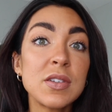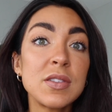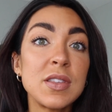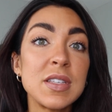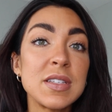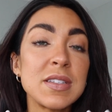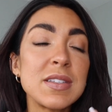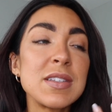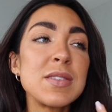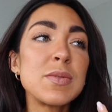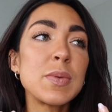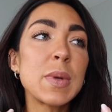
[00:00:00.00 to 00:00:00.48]

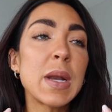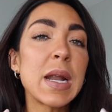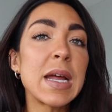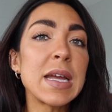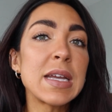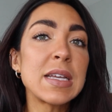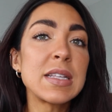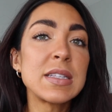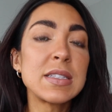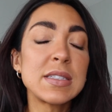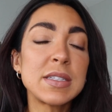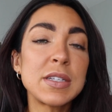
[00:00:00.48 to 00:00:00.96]
This is what I
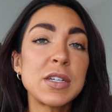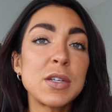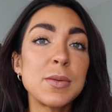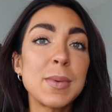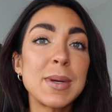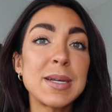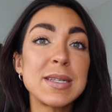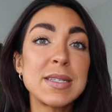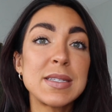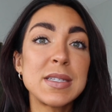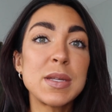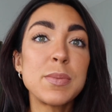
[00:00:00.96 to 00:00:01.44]
consider
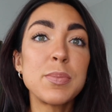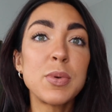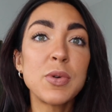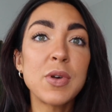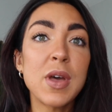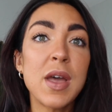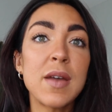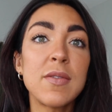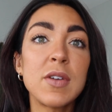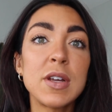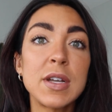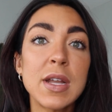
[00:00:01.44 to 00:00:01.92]
my simple
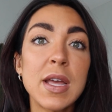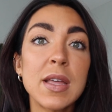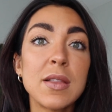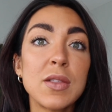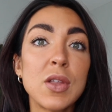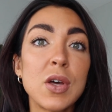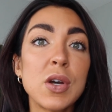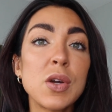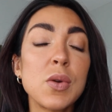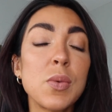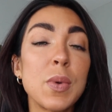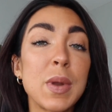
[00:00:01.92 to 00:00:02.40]
everyday
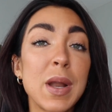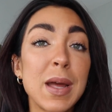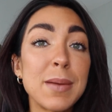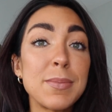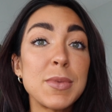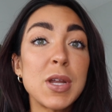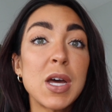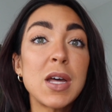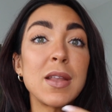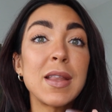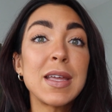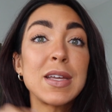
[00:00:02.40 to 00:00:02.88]
look when I'm
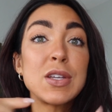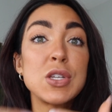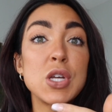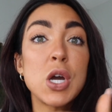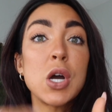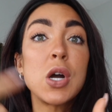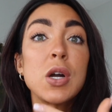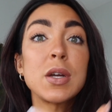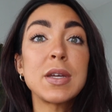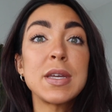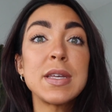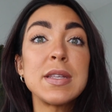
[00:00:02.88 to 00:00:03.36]
not like
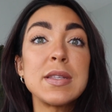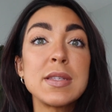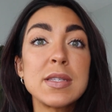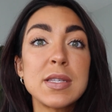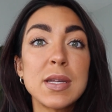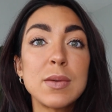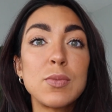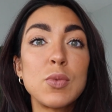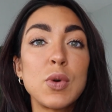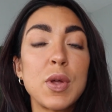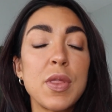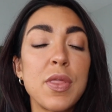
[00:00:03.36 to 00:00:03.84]
talking
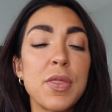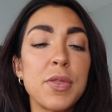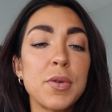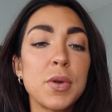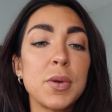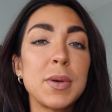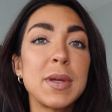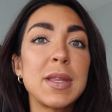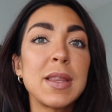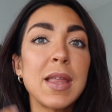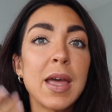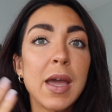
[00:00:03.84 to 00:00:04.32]
someone
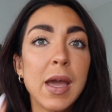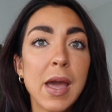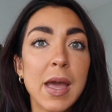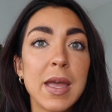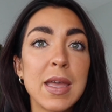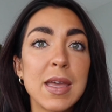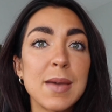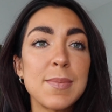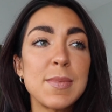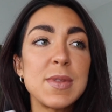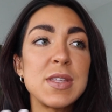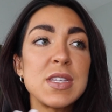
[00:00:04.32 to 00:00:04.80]
through it like I
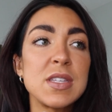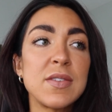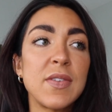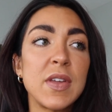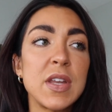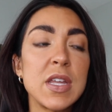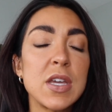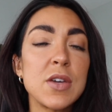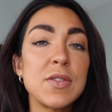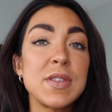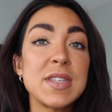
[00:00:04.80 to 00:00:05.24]
am in this video.